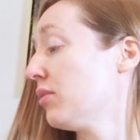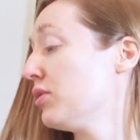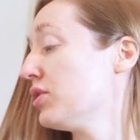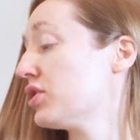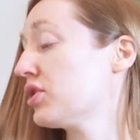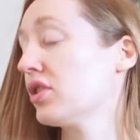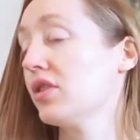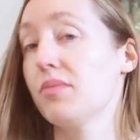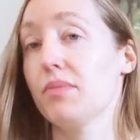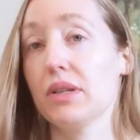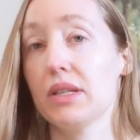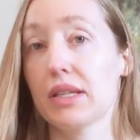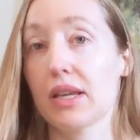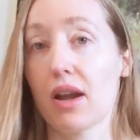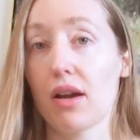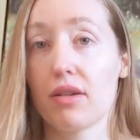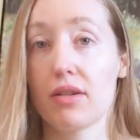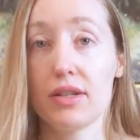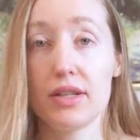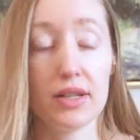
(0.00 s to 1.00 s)
we shouldn't be
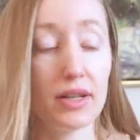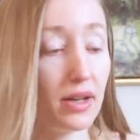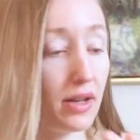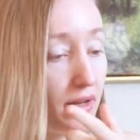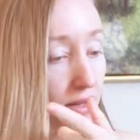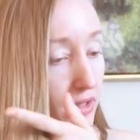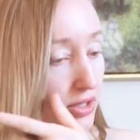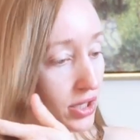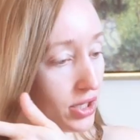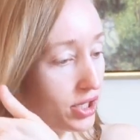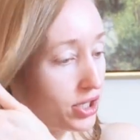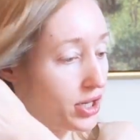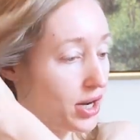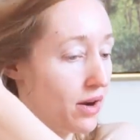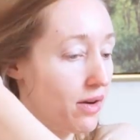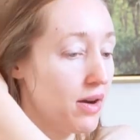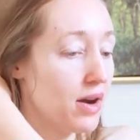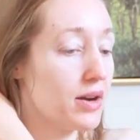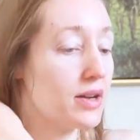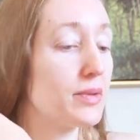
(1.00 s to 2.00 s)
scared to
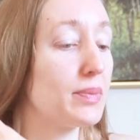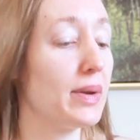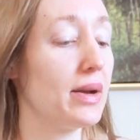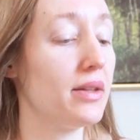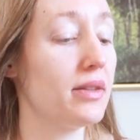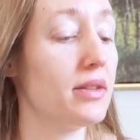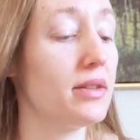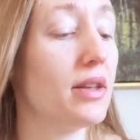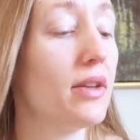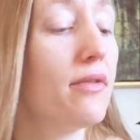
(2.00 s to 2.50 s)
share our experiences.